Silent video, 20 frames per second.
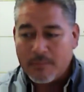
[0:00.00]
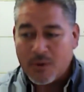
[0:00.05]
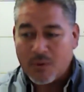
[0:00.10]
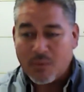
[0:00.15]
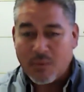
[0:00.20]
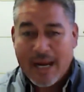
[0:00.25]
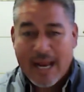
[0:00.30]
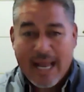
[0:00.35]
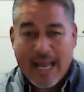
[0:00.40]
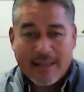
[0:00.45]

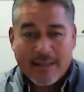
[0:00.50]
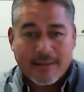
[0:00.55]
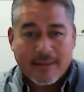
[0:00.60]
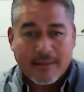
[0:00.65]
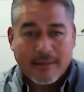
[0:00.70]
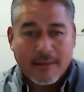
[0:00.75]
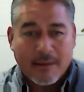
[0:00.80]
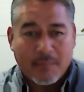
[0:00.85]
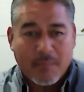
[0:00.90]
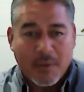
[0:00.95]
The
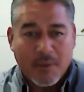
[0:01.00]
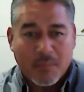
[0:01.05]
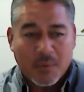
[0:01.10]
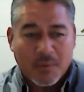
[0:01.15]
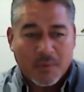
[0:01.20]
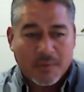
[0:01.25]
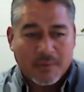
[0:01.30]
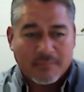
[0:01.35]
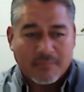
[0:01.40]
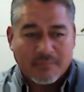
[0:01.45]
rats that
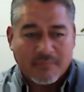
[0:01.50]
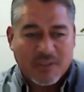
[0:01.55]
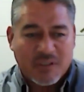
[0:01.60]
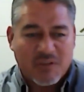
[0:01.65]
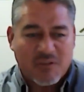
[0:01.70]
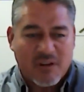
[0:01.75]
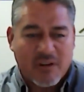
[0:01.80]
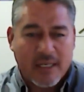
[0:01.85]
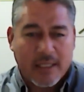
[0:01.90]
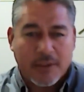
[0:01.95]
people
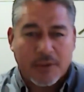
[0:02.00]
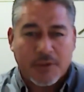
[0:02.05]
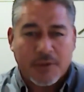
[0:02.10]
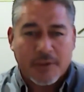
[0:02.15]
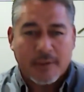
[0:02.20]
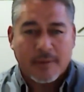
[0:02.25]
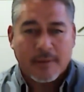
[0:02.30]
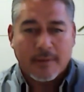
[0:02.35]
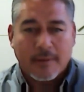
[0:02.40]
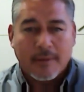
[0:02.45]

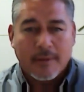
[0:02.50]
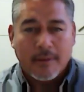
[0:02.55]
cringe